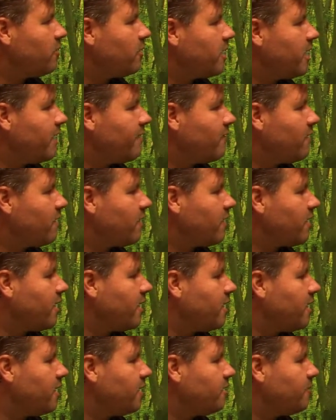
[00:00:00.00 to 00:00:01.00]
that have
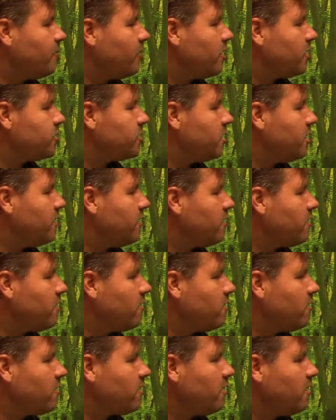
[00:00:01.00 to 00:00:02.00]
anxiety and depression, and this
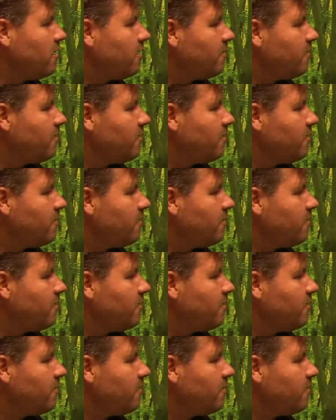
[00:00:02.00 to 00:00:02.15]
is